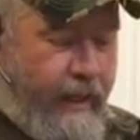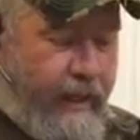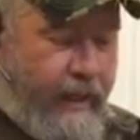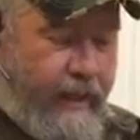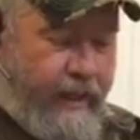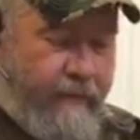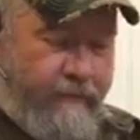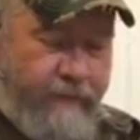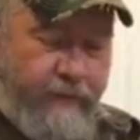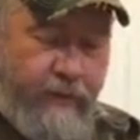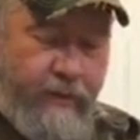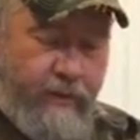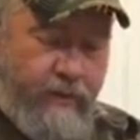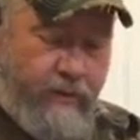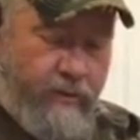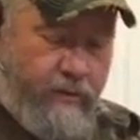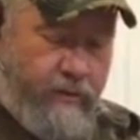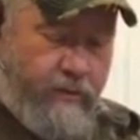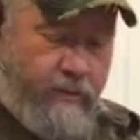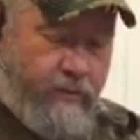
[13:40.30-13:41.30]
If
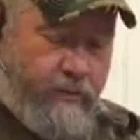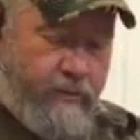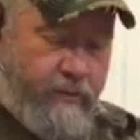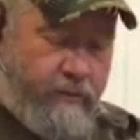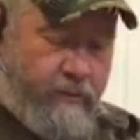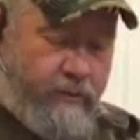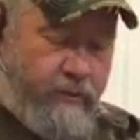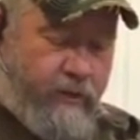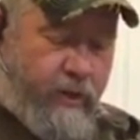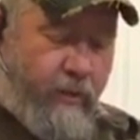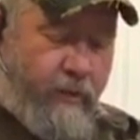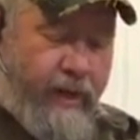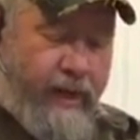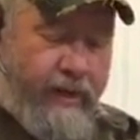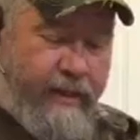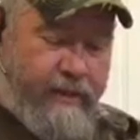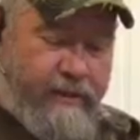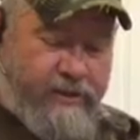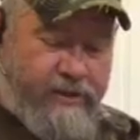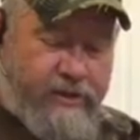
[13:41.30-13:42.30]
you go
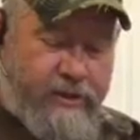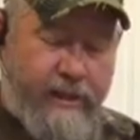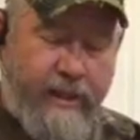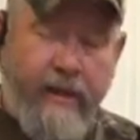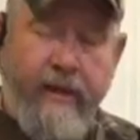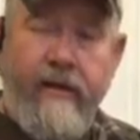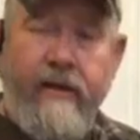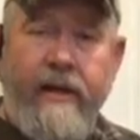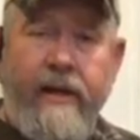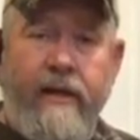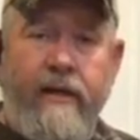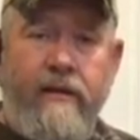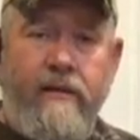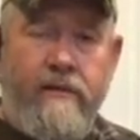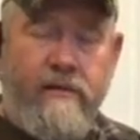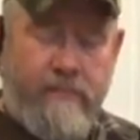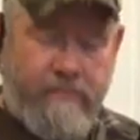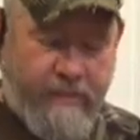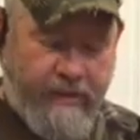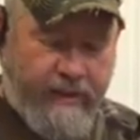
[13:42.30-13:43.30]
out and snare
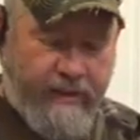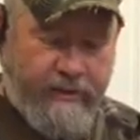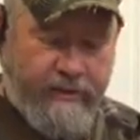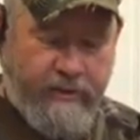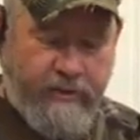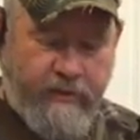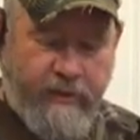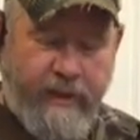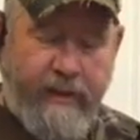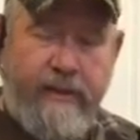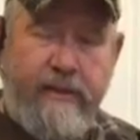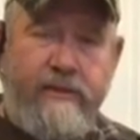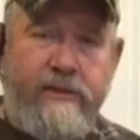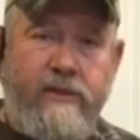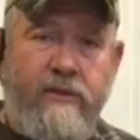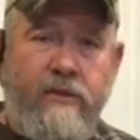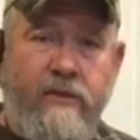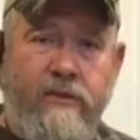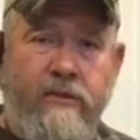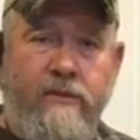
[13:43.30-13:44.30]
deer because you think it's
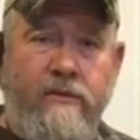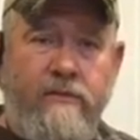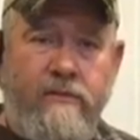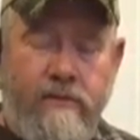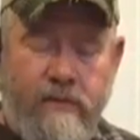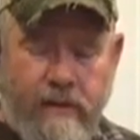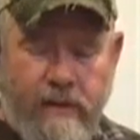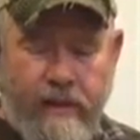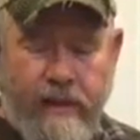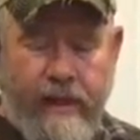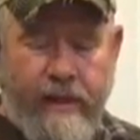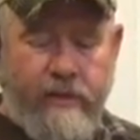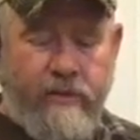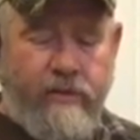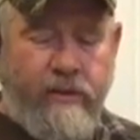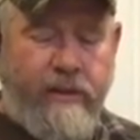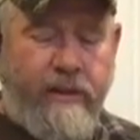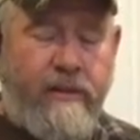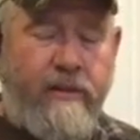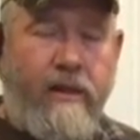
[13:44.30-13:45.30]
cool and you
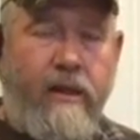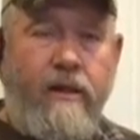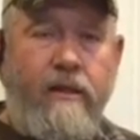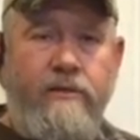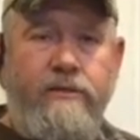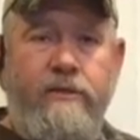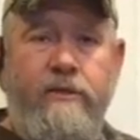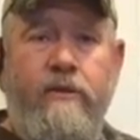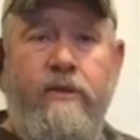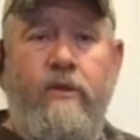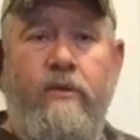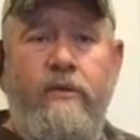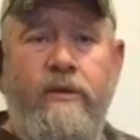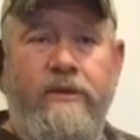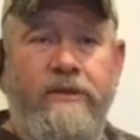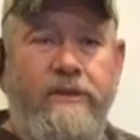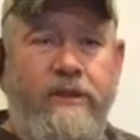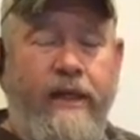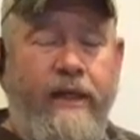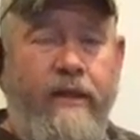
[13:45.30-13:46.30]
get caught, you're going to
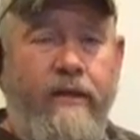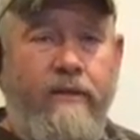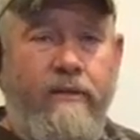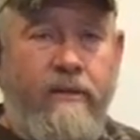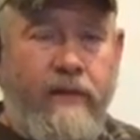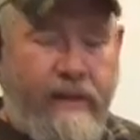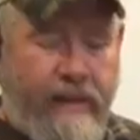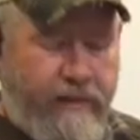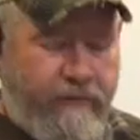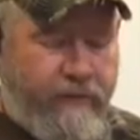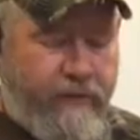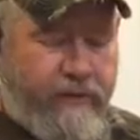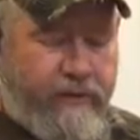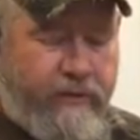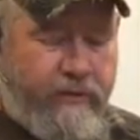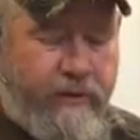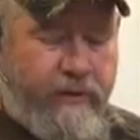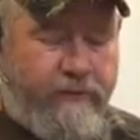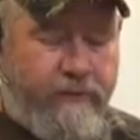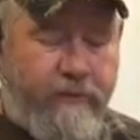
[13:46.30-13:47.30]
jail. And if you're
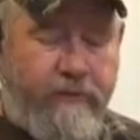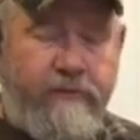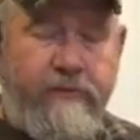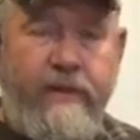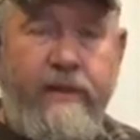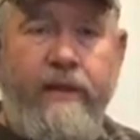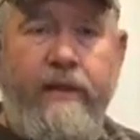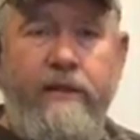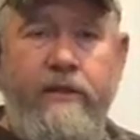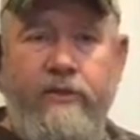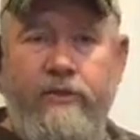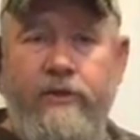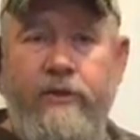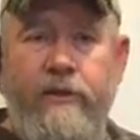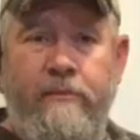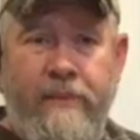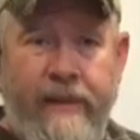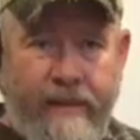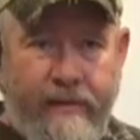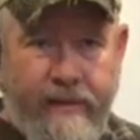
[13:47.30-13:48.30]
doing it for fun, you
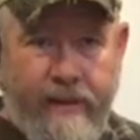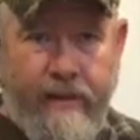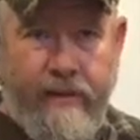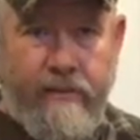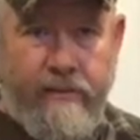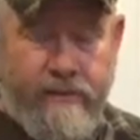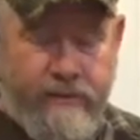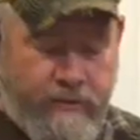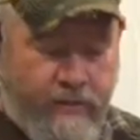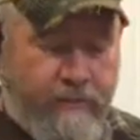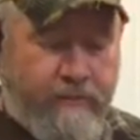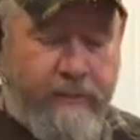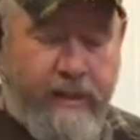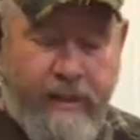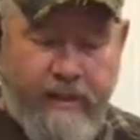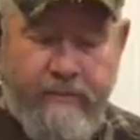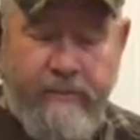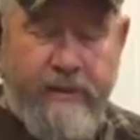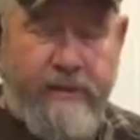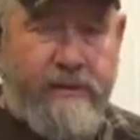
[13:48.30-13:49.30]
should be there. So
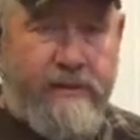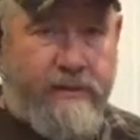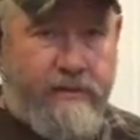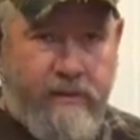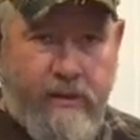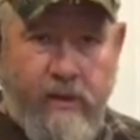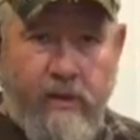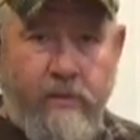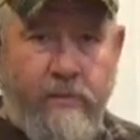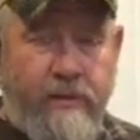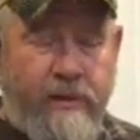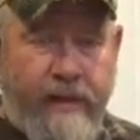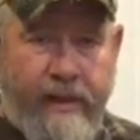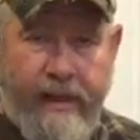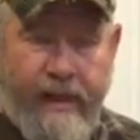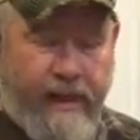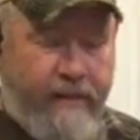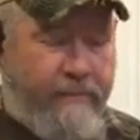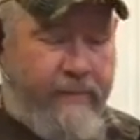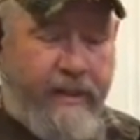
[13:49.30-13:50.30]
I'm just open
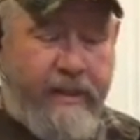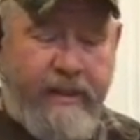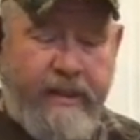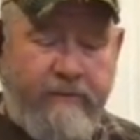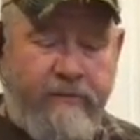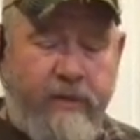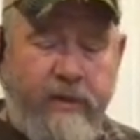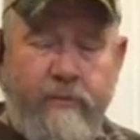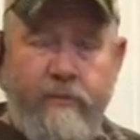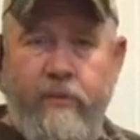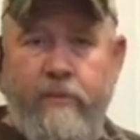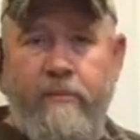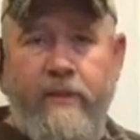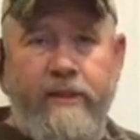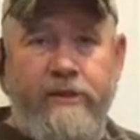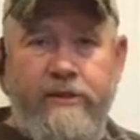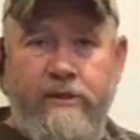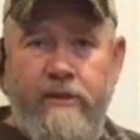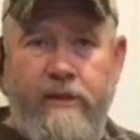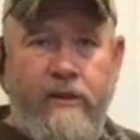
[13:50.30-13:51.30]
that. I'm not giving you
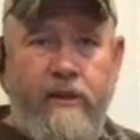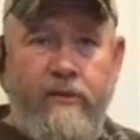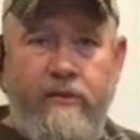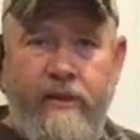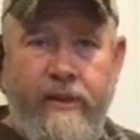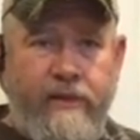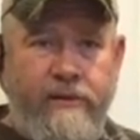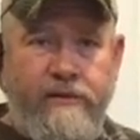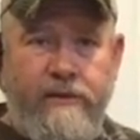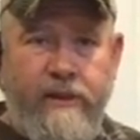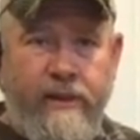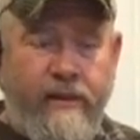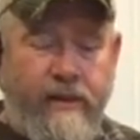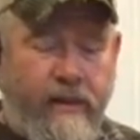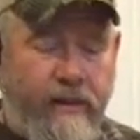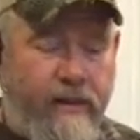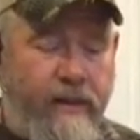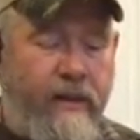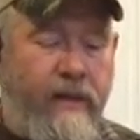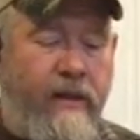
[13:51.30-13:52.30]
permission to go deer snaring.